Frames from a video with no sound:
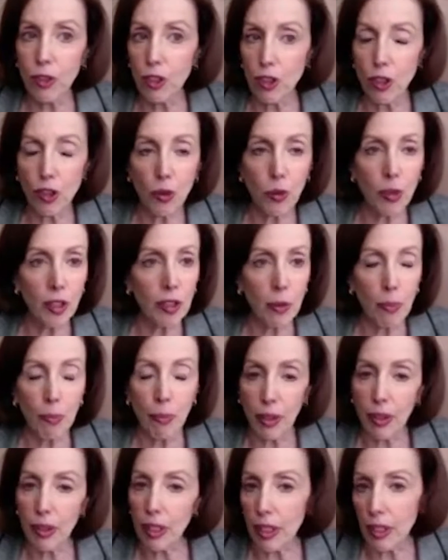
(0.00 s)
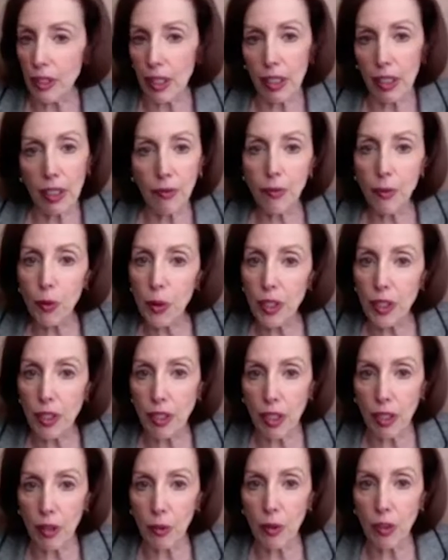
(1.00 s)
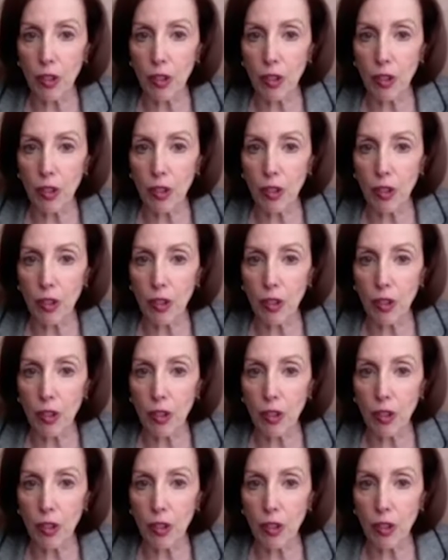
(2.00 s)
just doing the billing, the invoicing